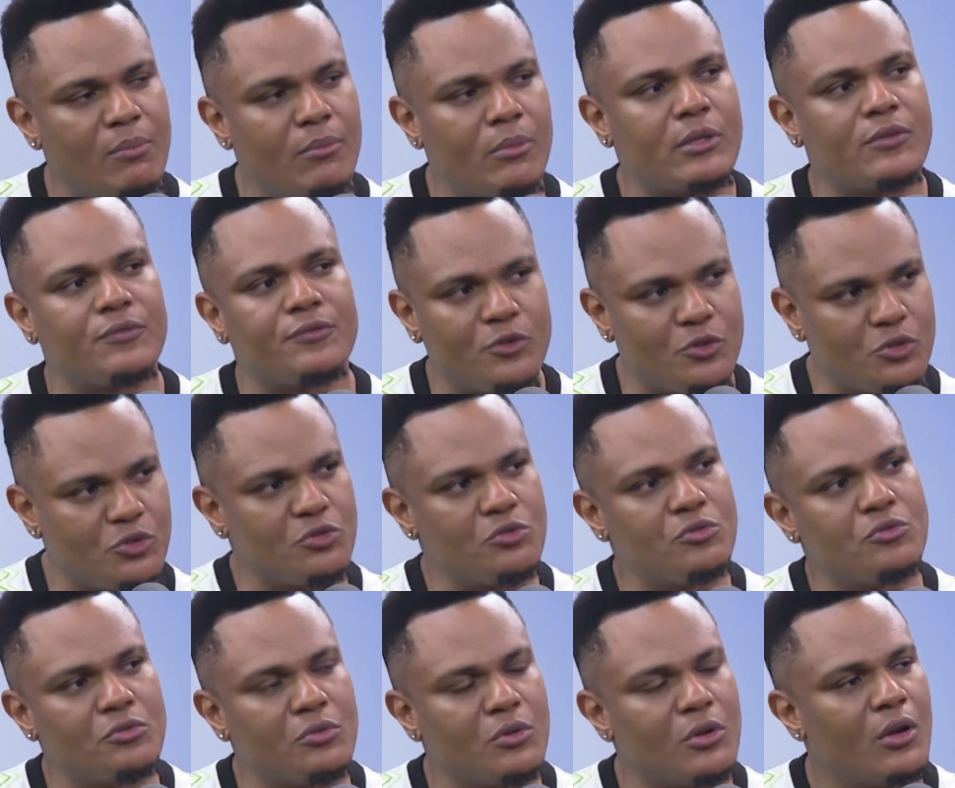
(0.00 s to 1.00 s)
moment for
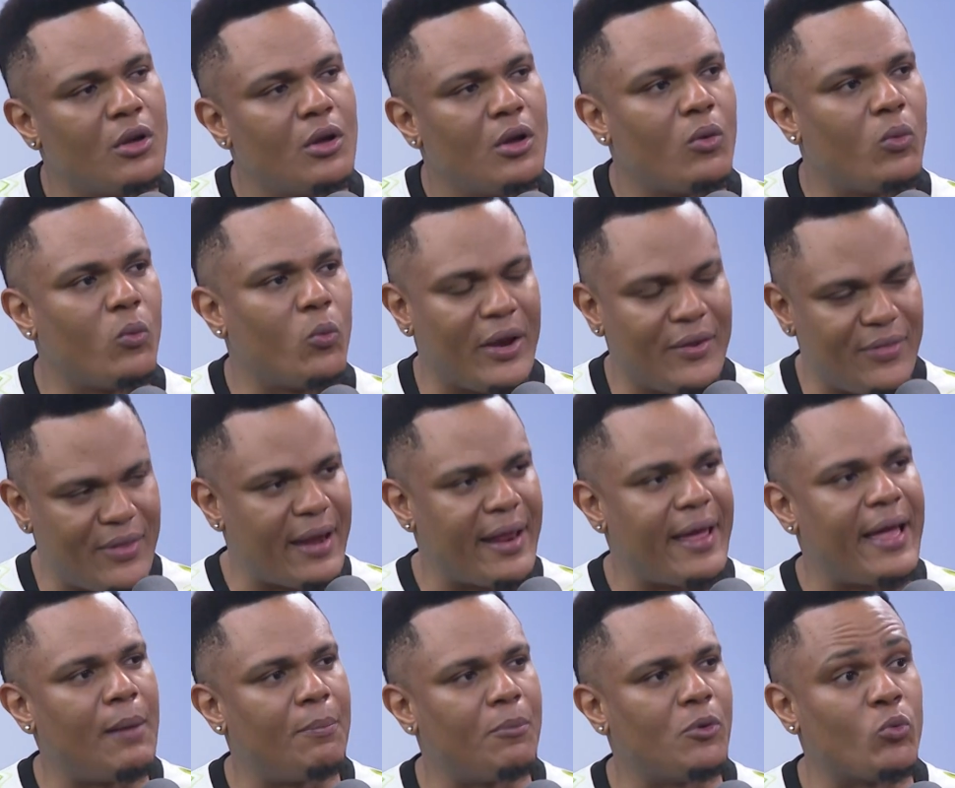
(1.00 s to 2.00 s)
you when that
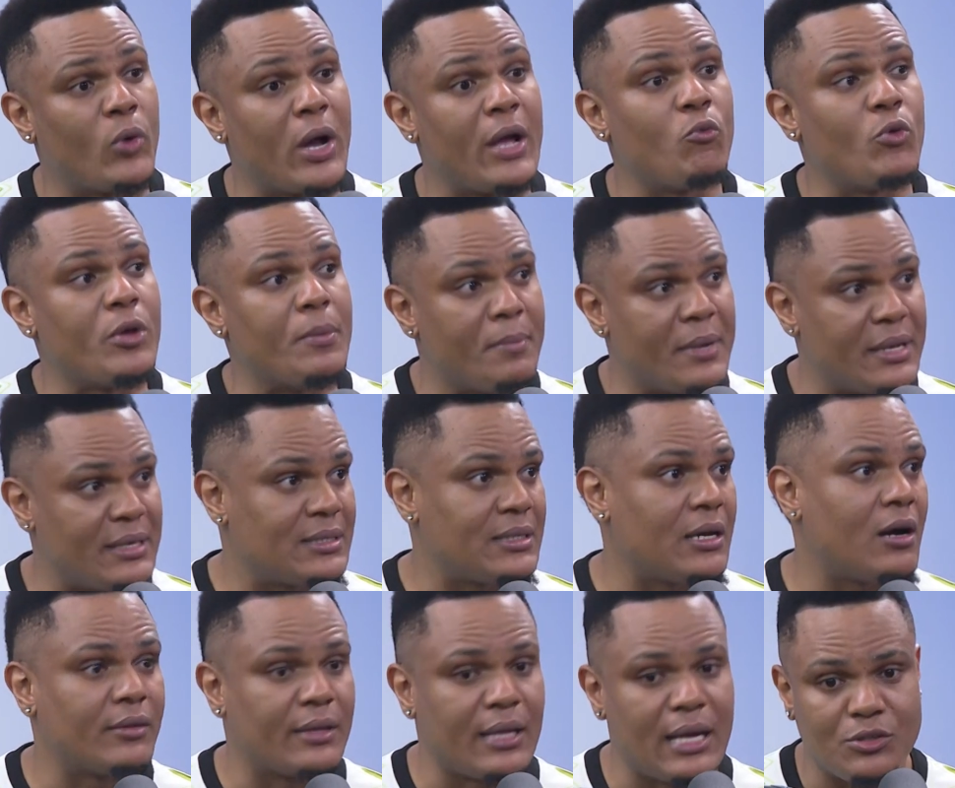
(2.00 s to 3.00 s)
happened? When we missed
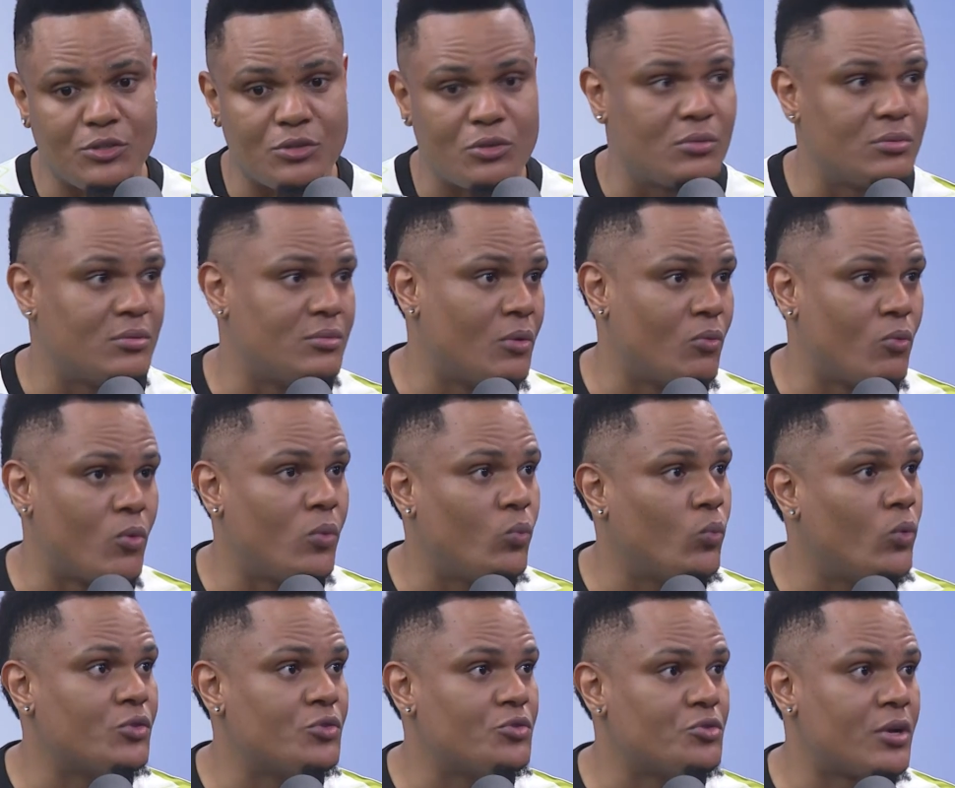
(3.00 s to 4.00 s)
out that
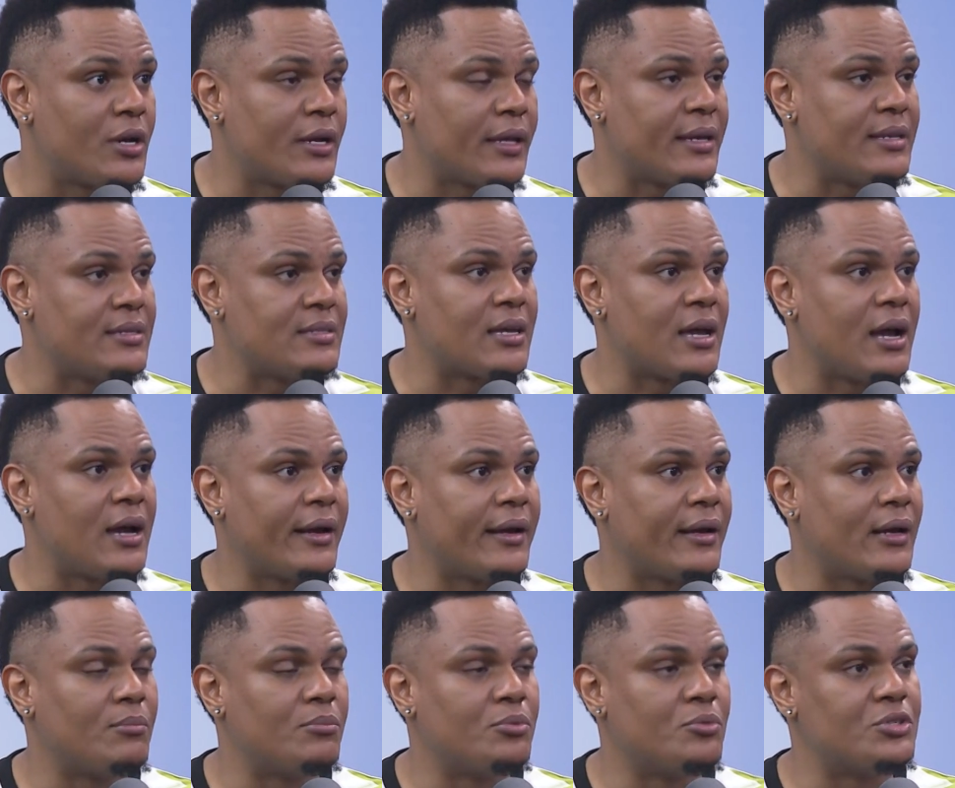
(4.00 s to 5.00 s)
1-1 draw against Ghana
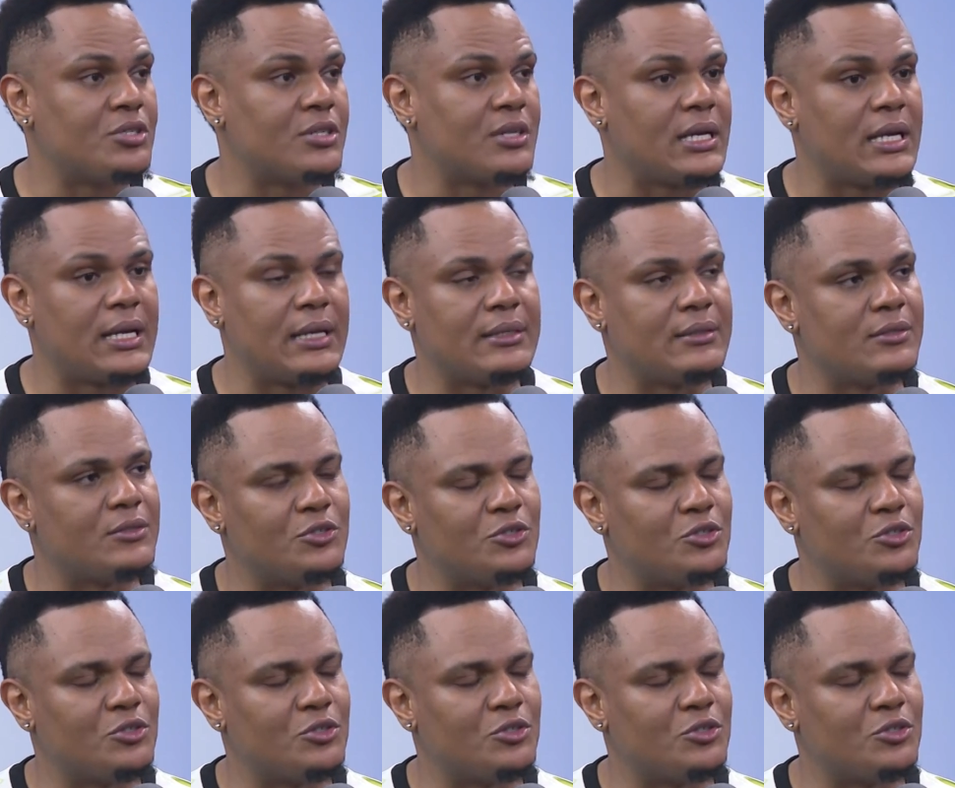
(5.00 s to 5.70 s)
in Abuja, and you